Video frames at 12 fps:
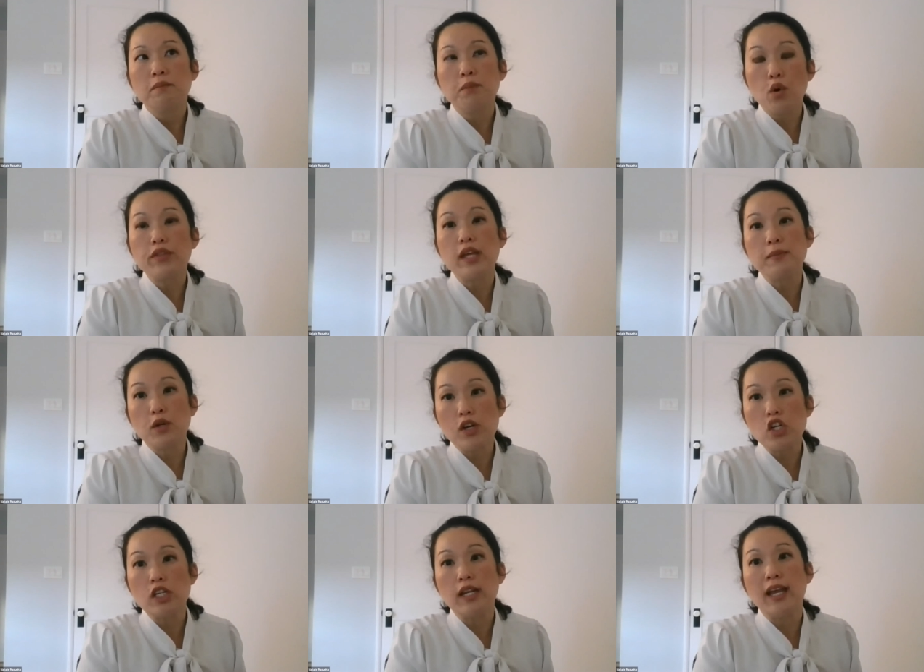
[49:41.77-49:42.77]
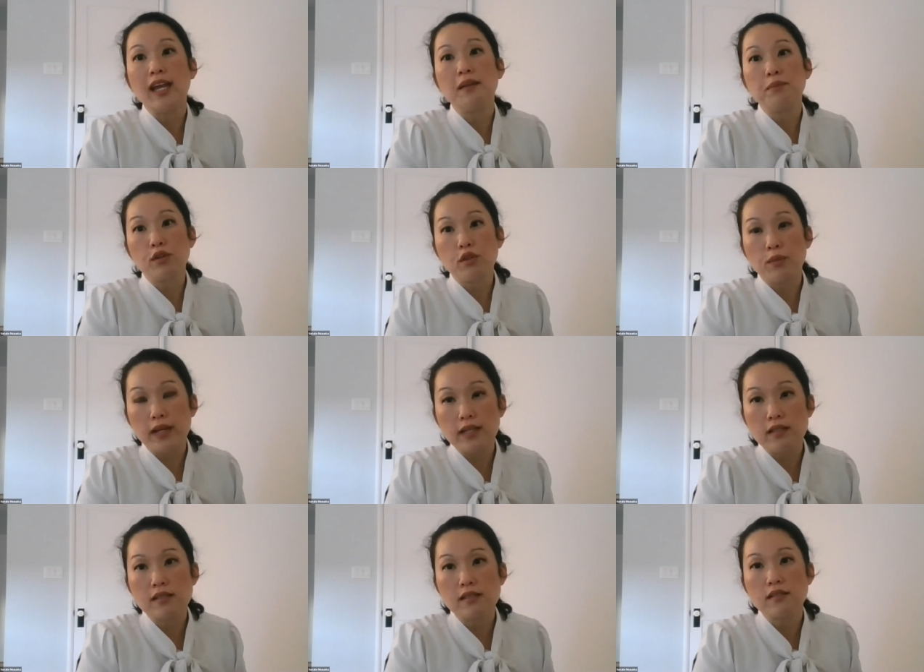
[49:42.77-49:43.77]
both immigration and birth
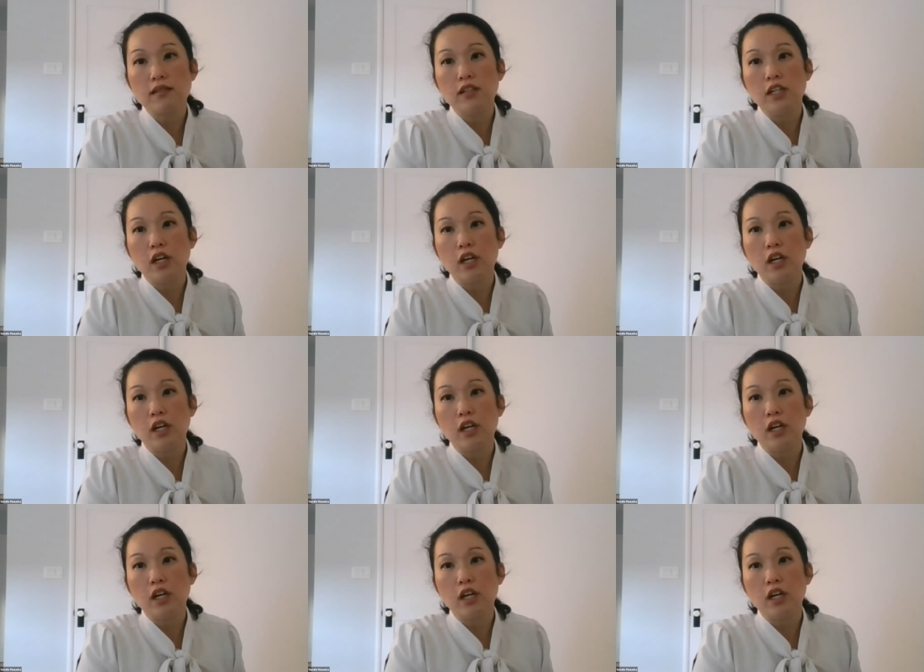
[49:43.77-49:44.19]
rates, you